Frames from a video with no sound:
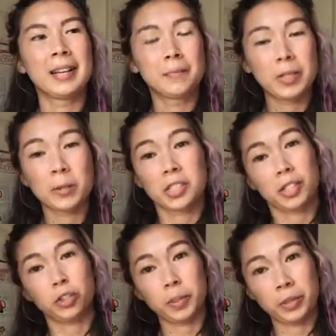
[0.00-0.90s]
be what's
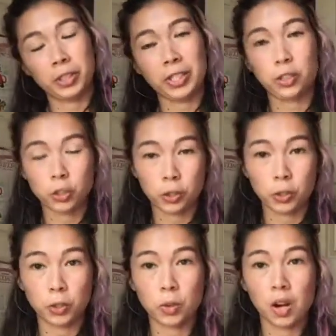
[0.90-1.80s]
contributing
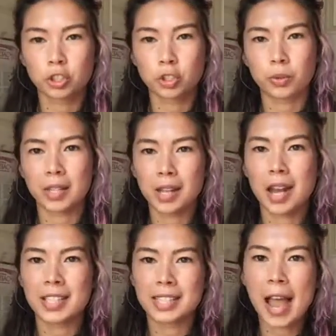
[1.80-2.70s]
to
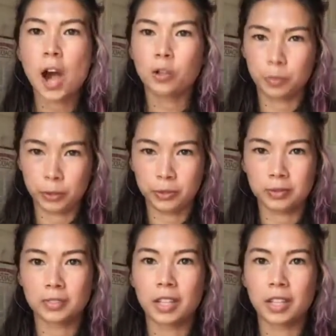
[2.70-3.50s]
a down mood.